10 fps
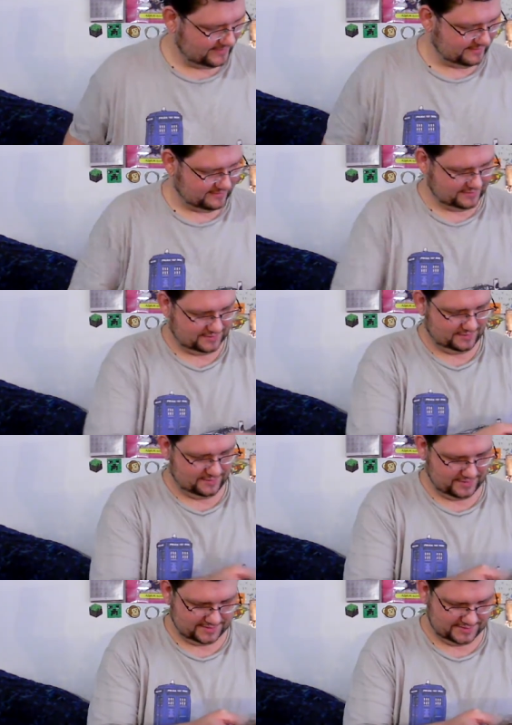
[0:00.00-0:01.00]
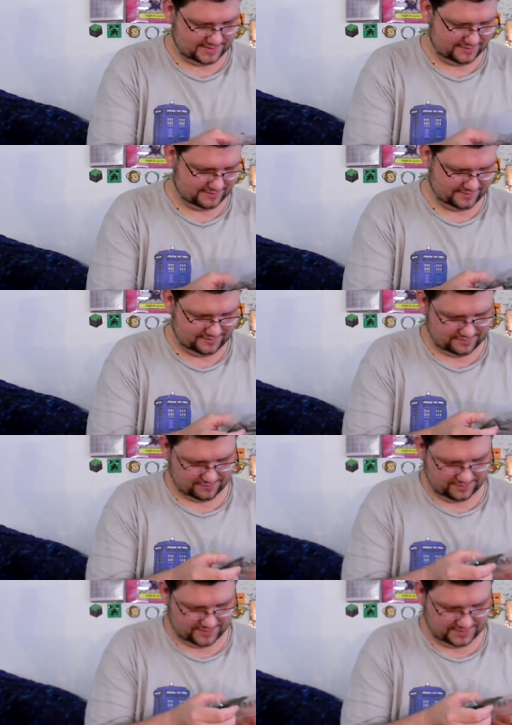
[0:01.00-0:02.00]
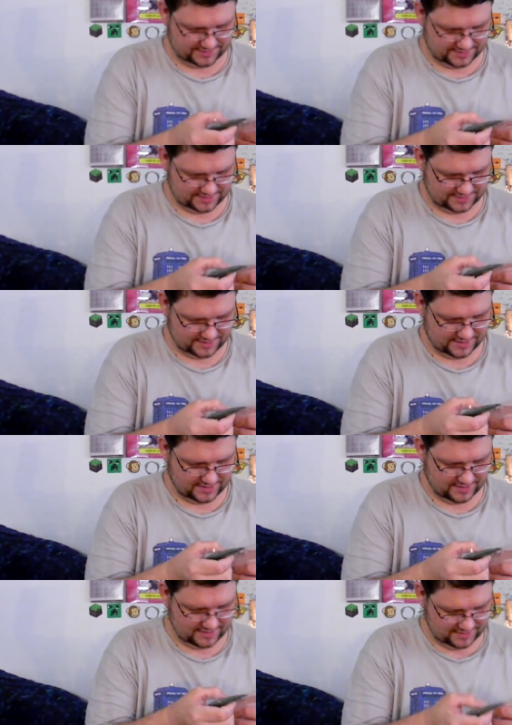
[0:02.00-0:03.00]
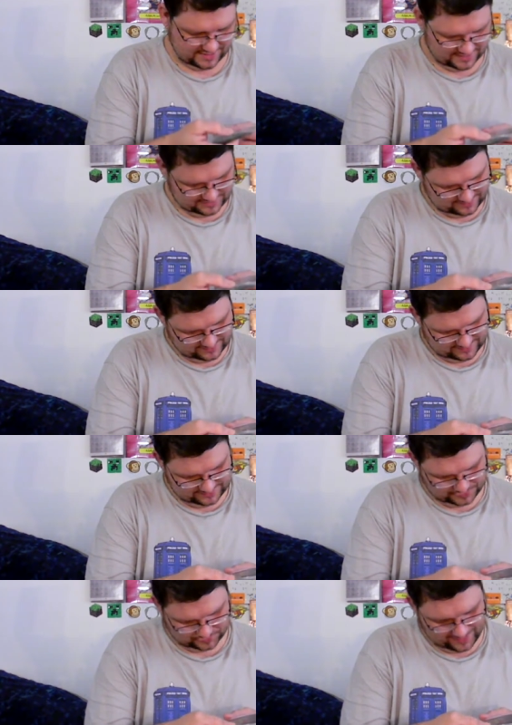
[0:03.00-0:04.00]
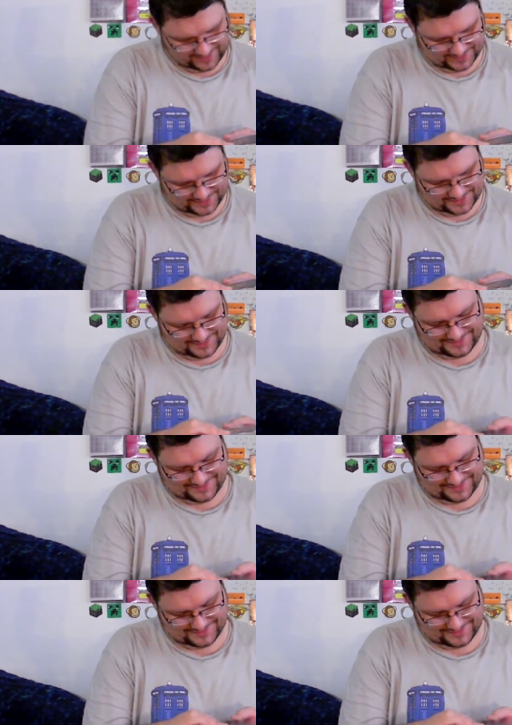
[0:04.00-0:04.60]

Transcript: let's see, what else is in the world is this? Dragon.